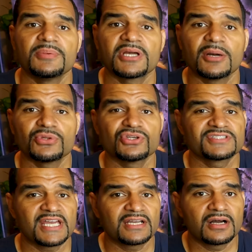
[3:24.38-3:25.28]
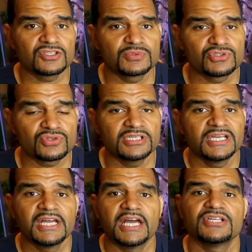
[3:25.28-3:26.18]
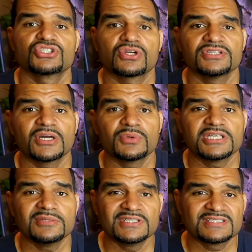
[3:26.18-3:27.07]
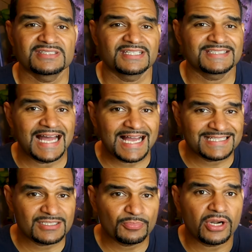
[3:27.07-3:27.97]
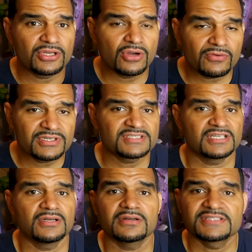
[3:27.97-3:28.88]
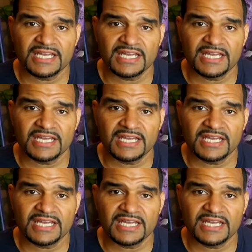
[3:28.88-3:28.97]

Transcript: keeping up with your tank husbandry and ensuring that we keep these things as the priorities in our